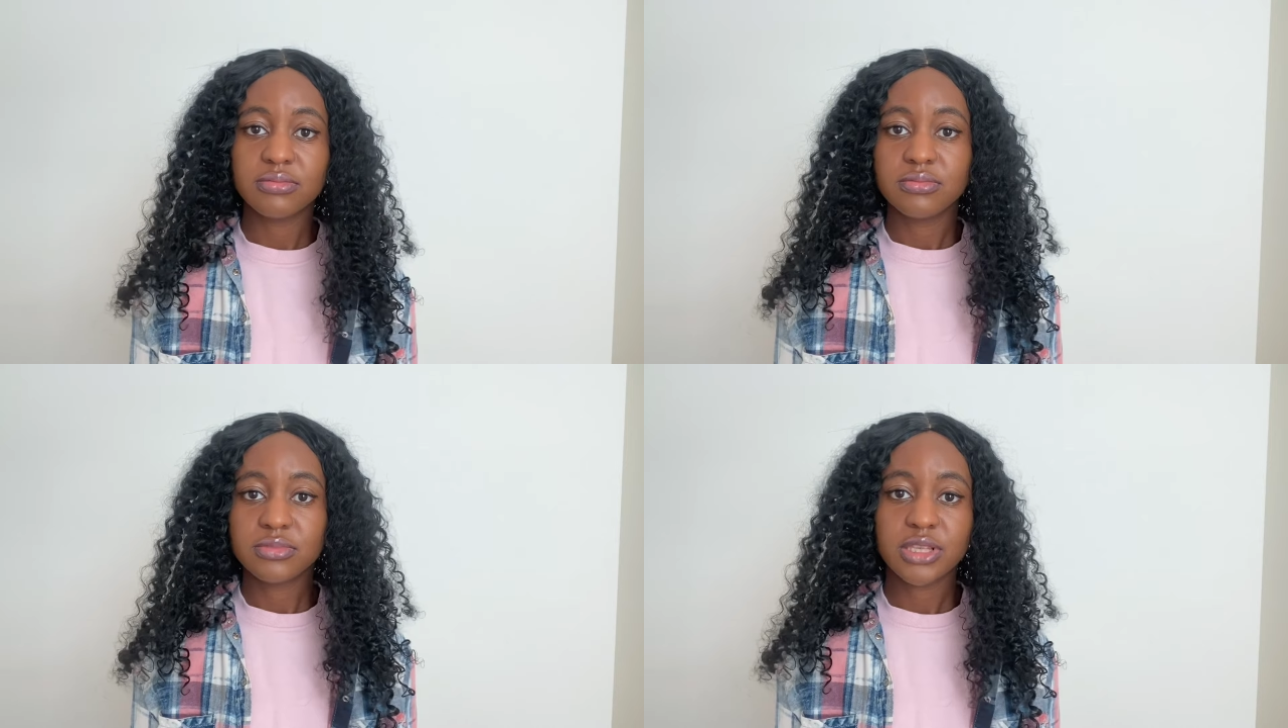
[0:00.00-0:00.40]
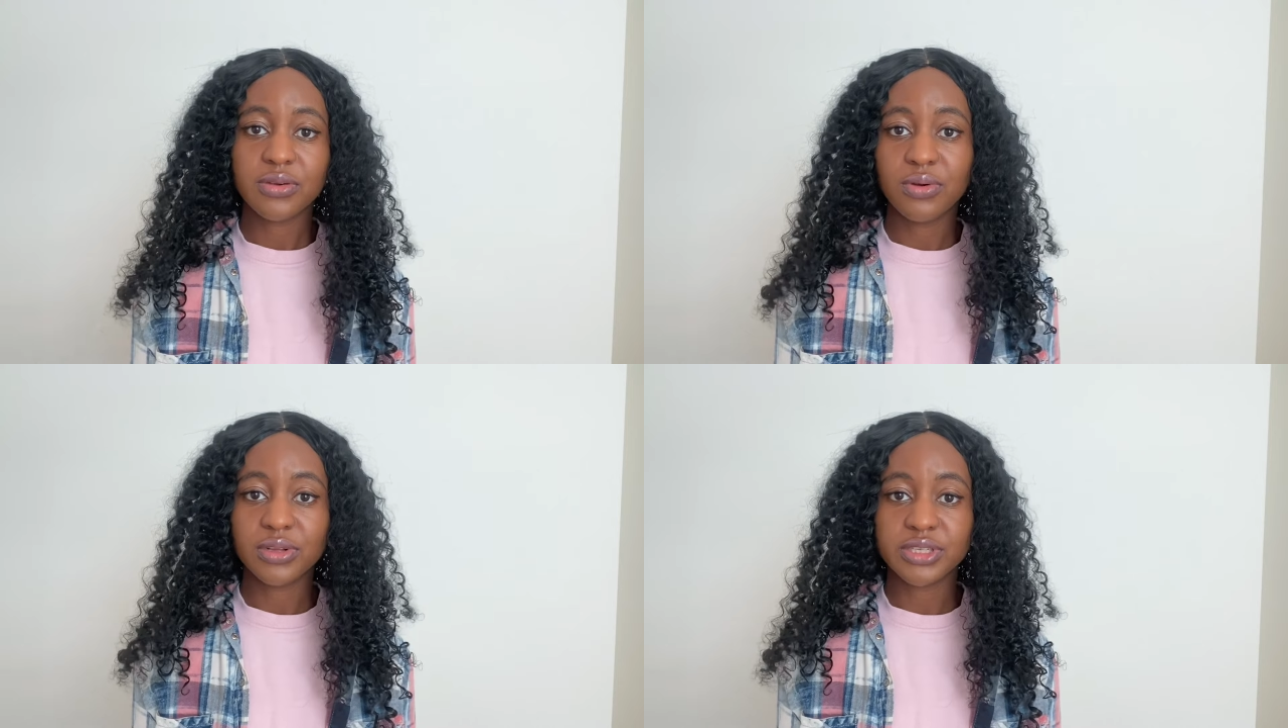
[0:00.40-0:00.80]

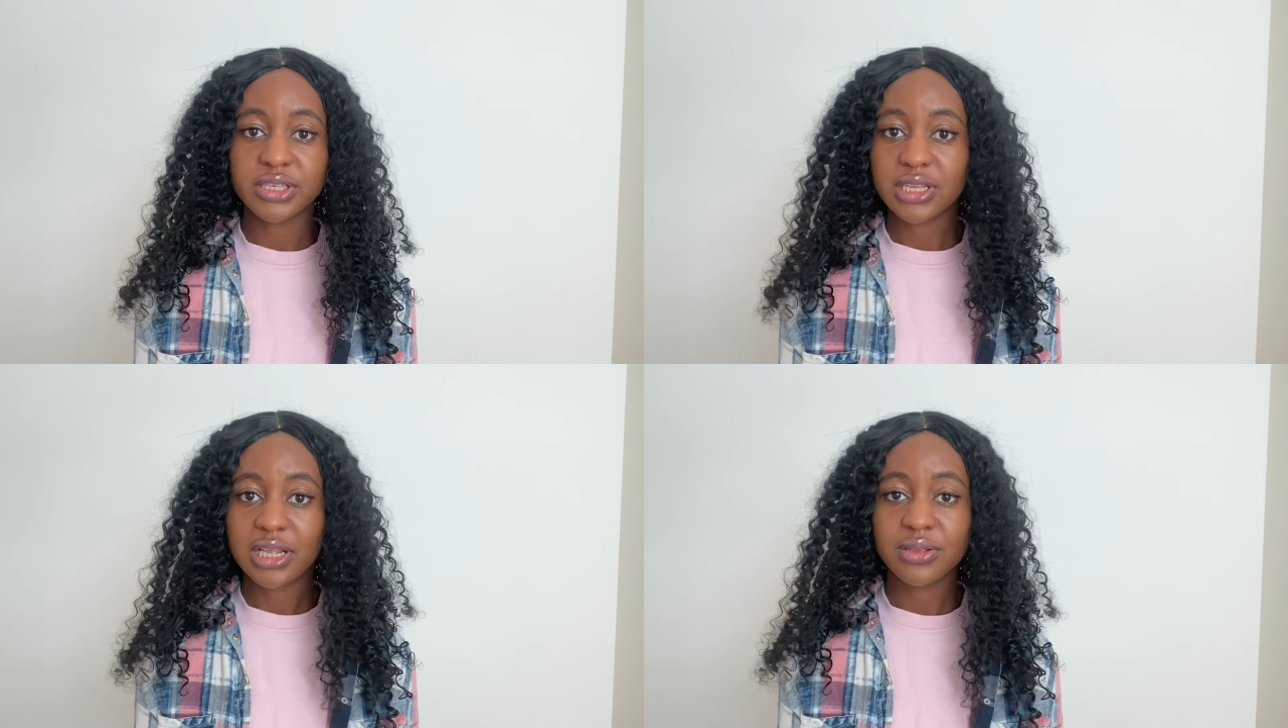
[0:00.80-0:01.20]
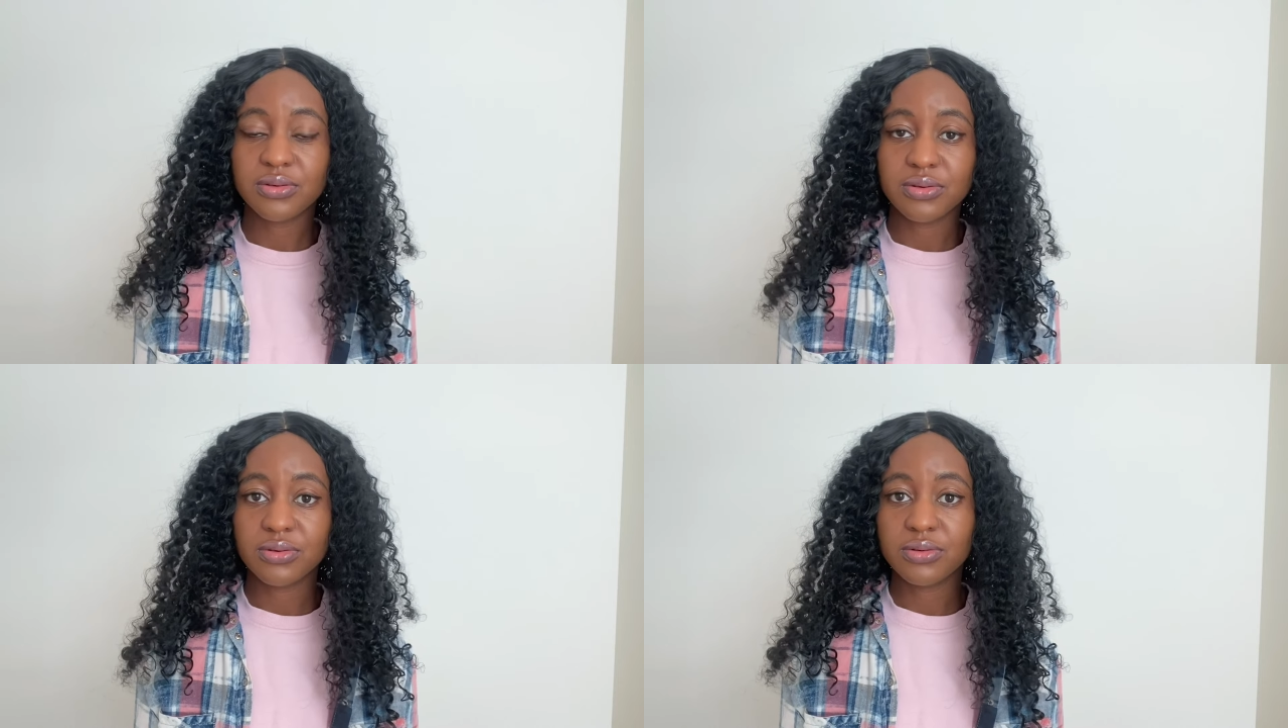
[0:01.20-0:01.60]
psychologist,
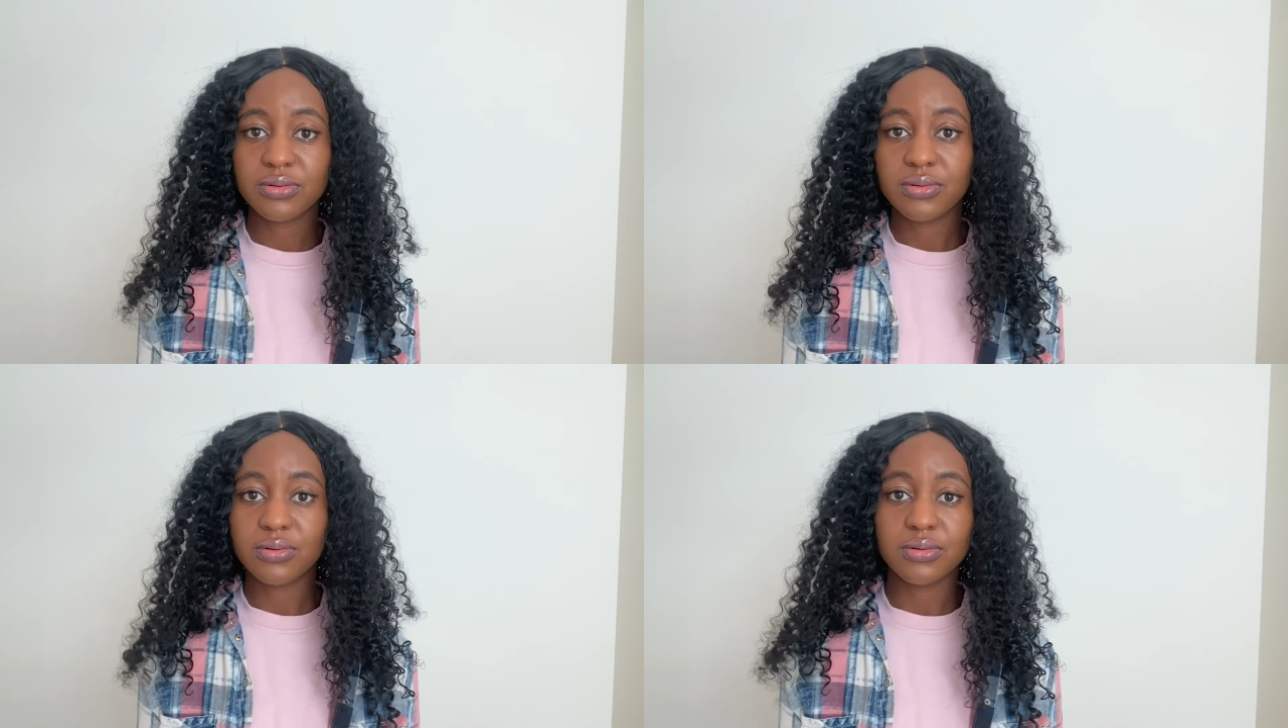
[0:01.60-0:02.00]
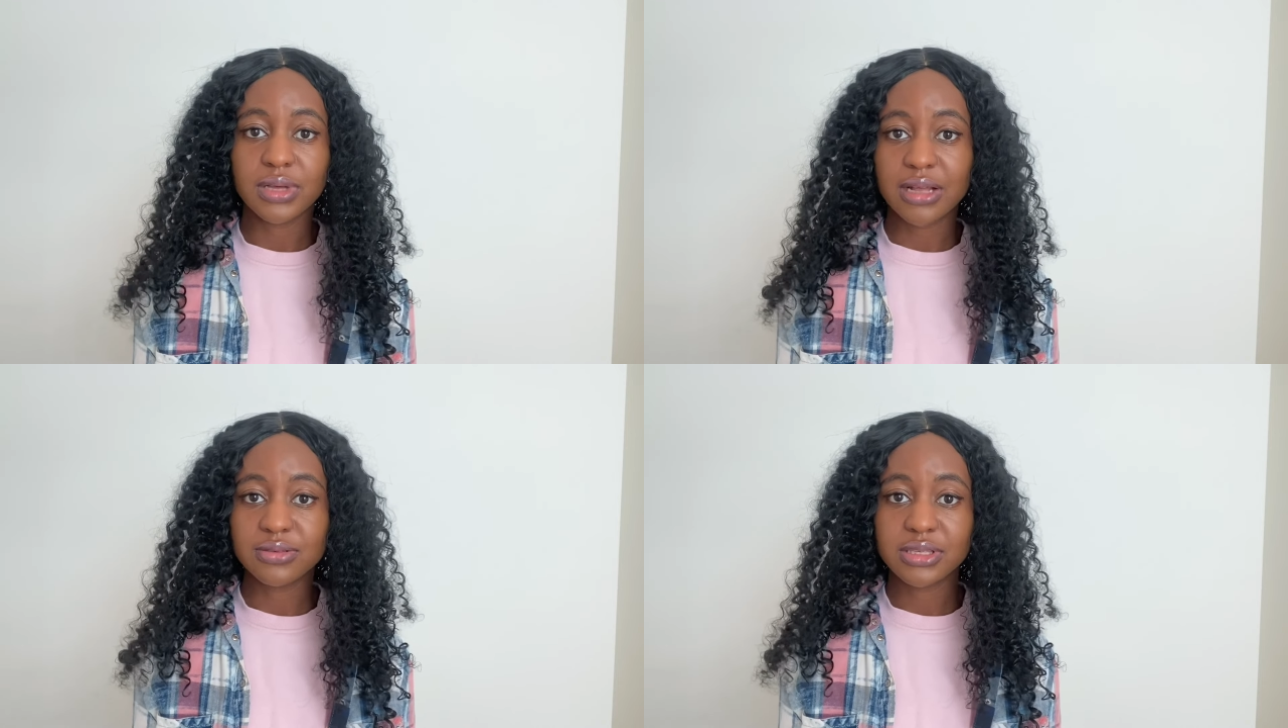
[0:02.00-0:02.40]
clinical or
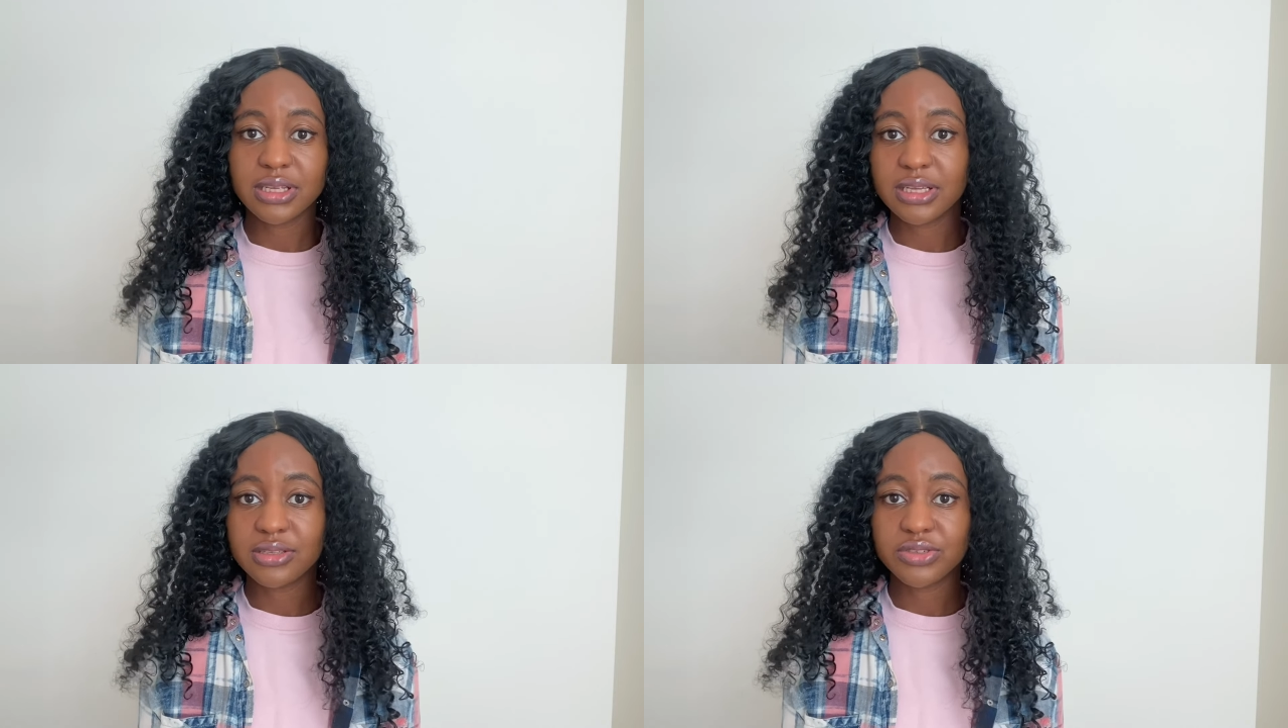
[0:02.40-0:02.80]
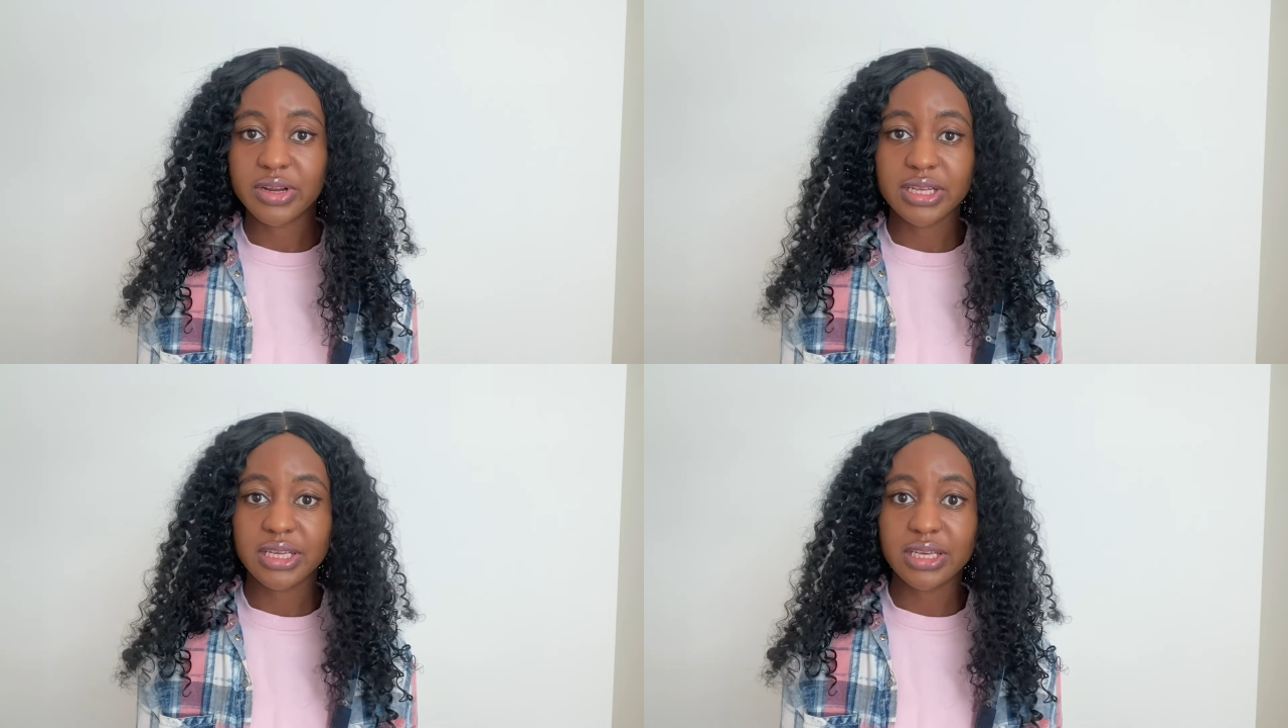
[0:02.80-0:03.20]
counselling
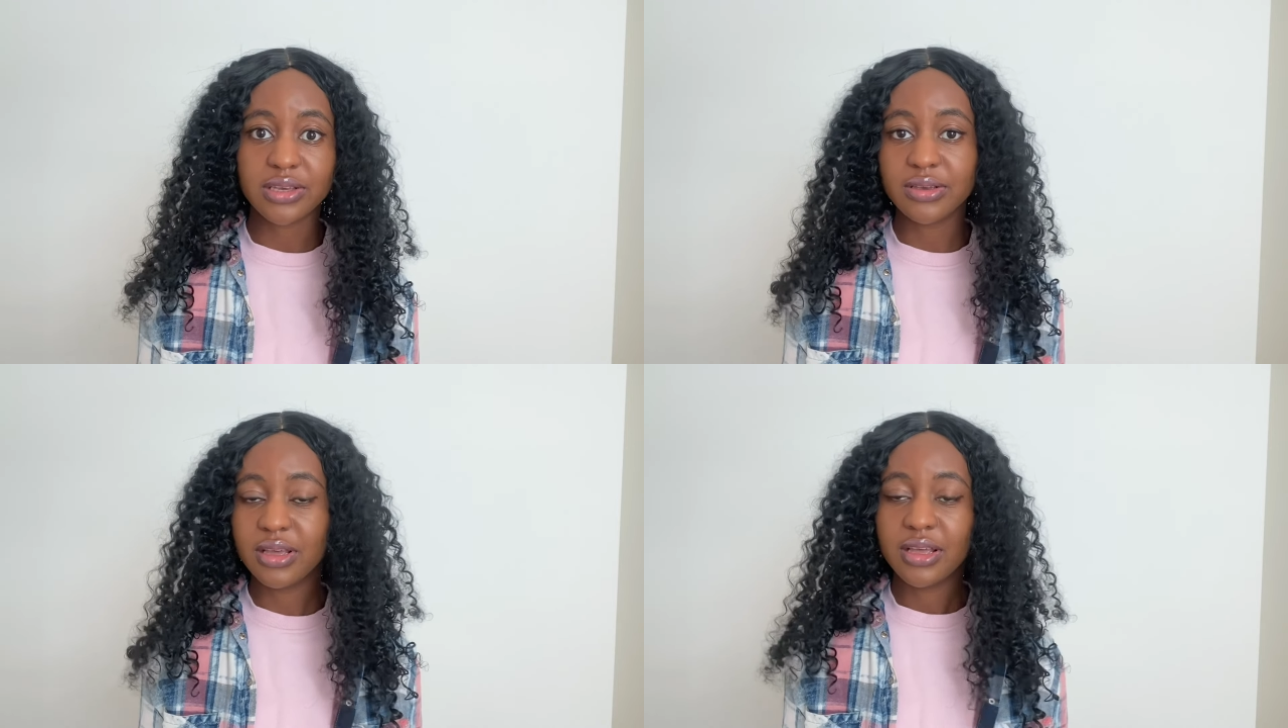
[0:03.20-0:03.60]
trainee.